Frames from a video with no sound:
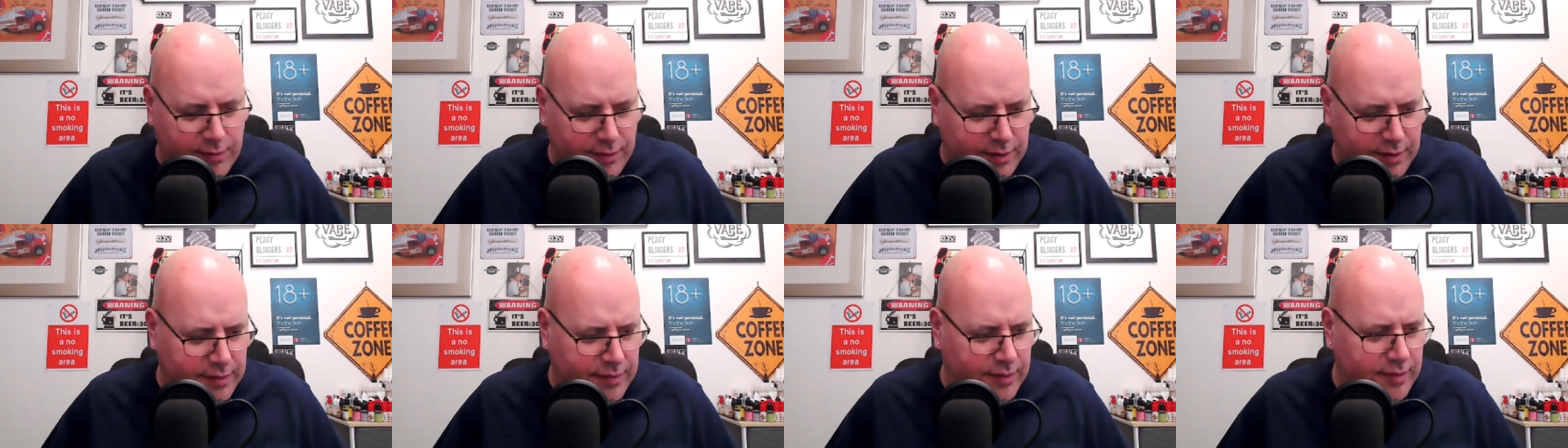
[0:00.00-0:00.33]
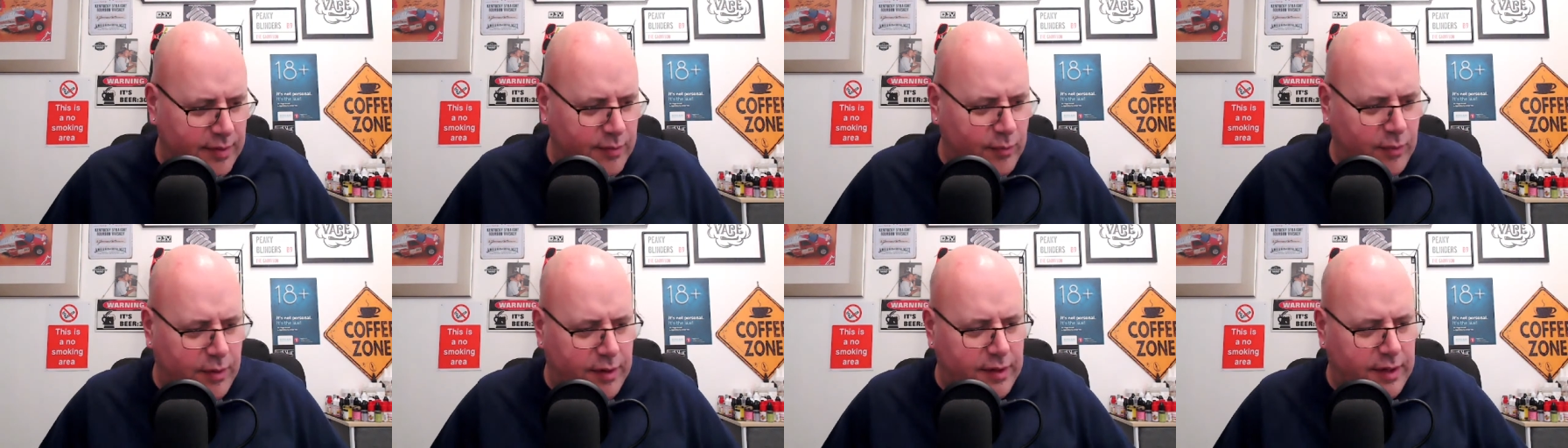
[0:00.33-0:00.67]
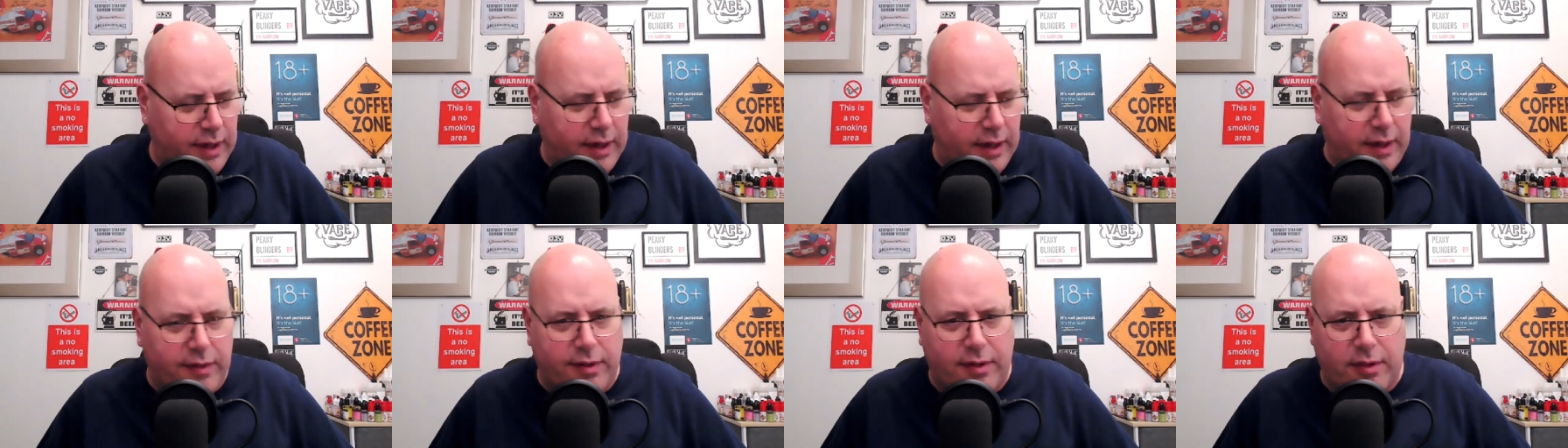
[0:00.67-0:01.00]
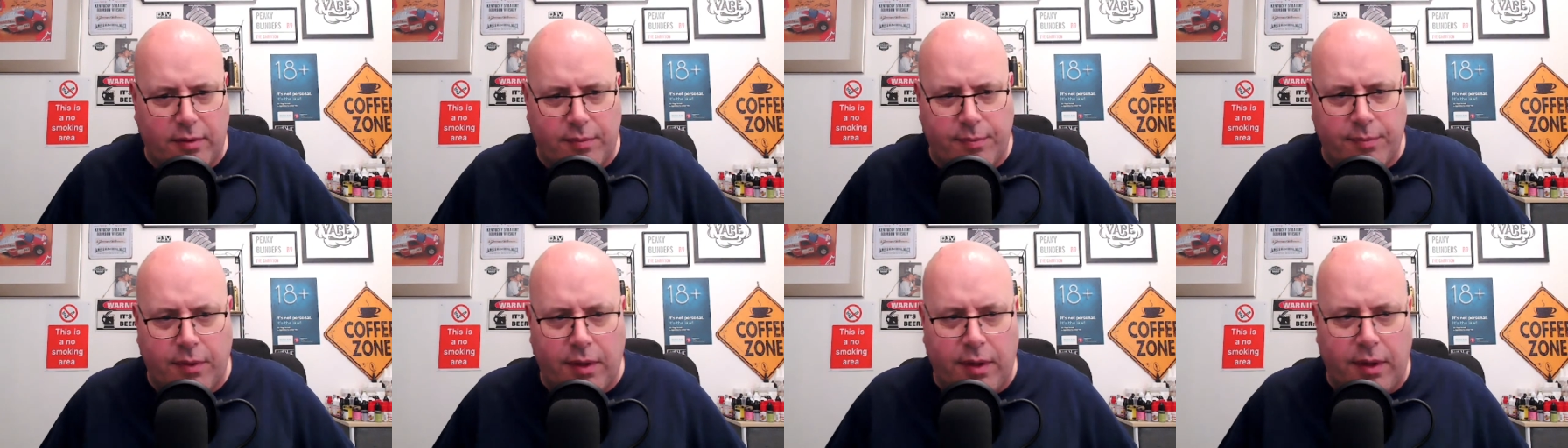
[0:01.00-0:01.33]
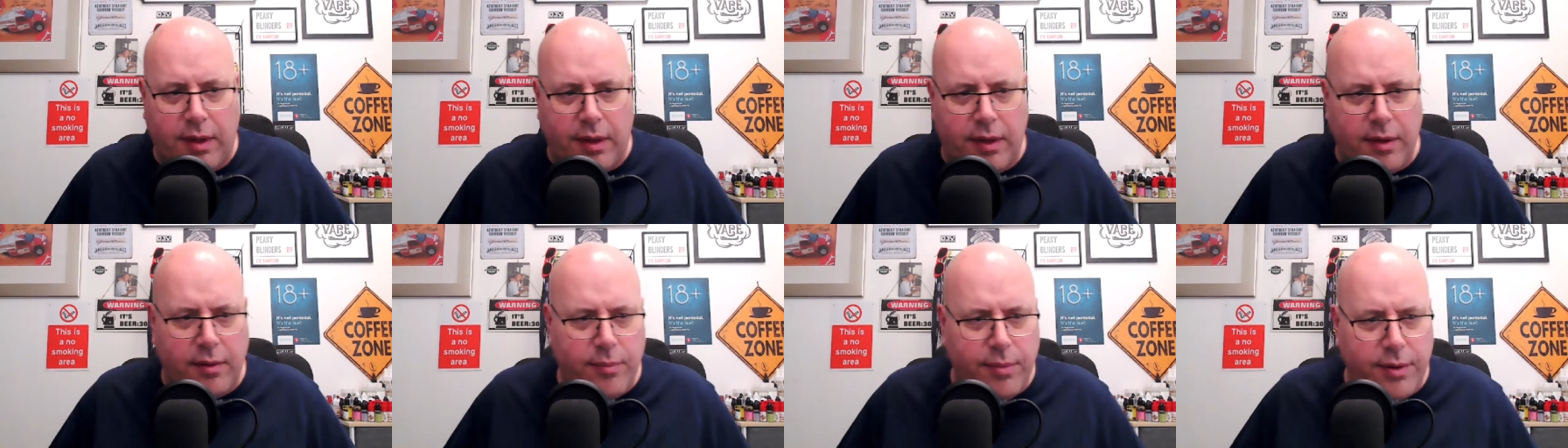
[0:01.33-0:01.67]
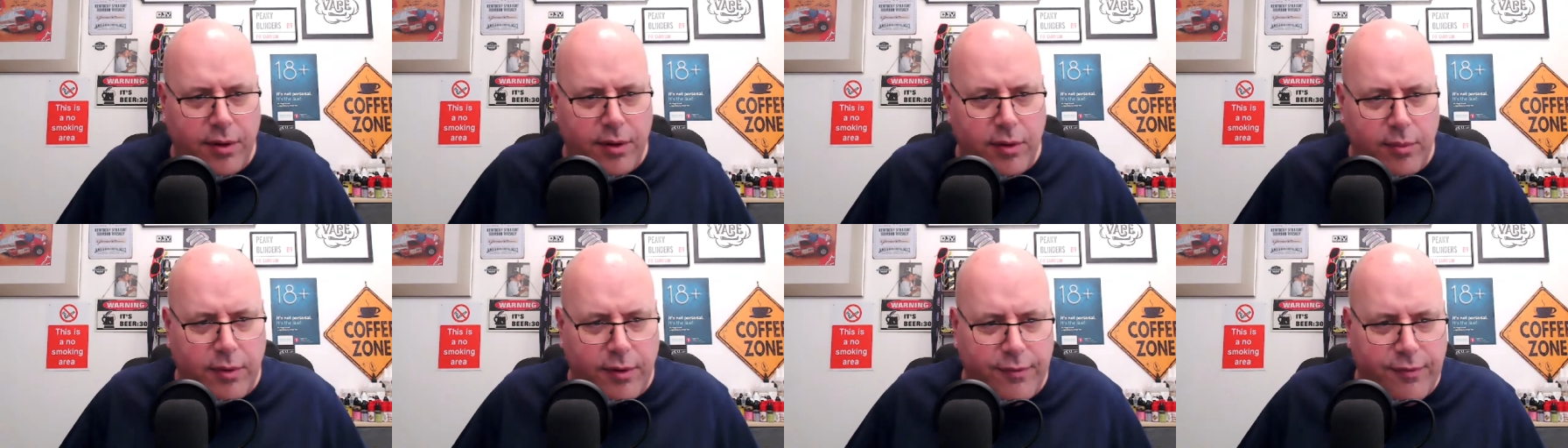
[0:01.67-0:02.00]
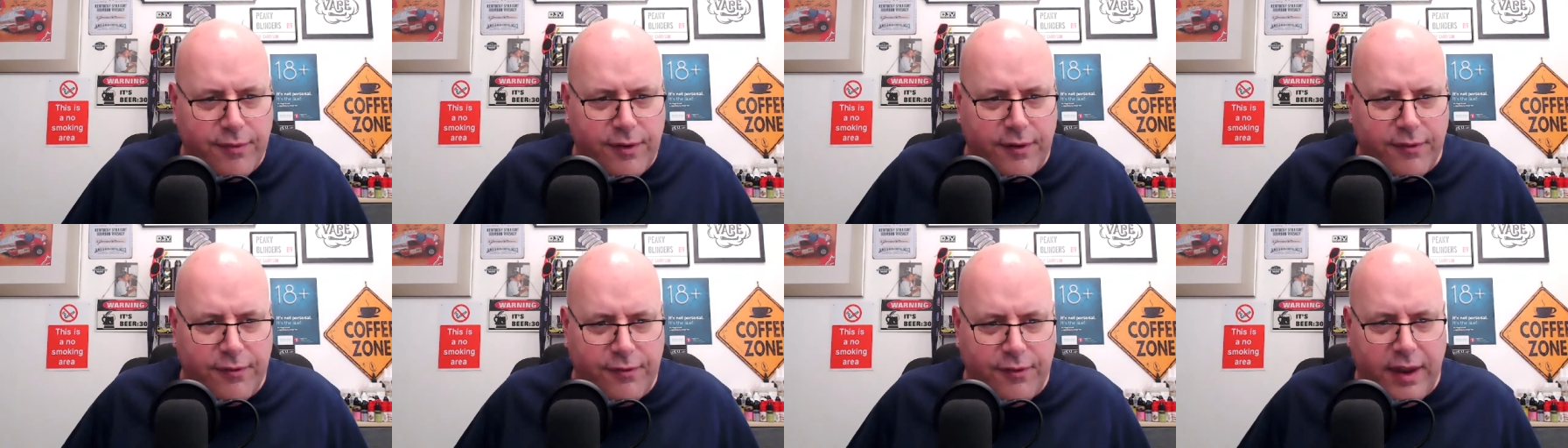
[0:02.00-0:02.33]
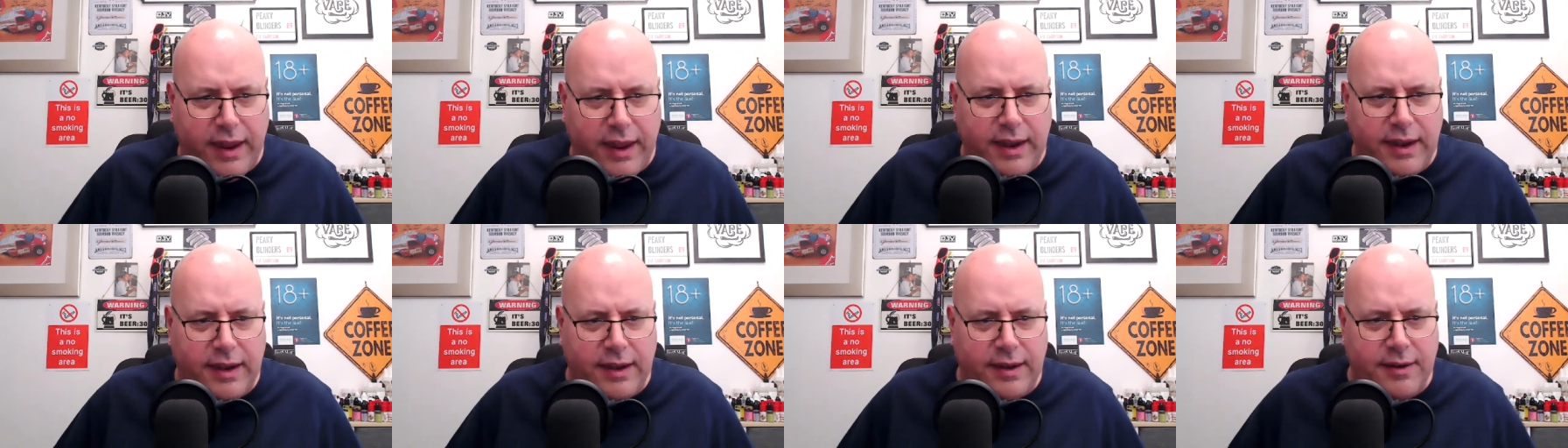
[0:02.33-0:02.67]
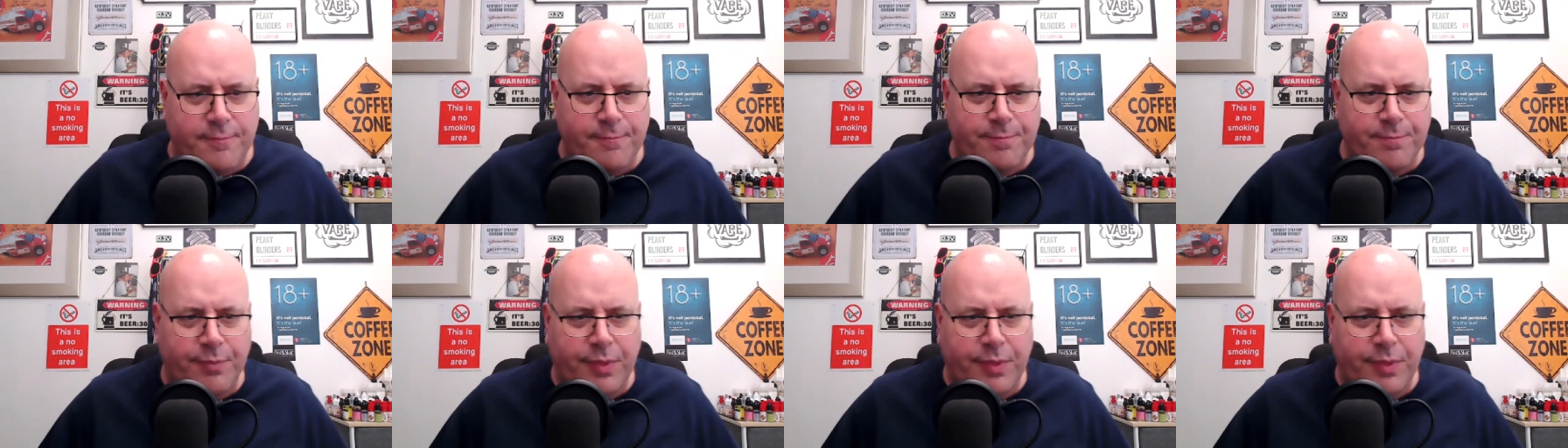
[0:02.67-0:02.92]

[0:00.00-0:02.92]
in which case it'll become a 15.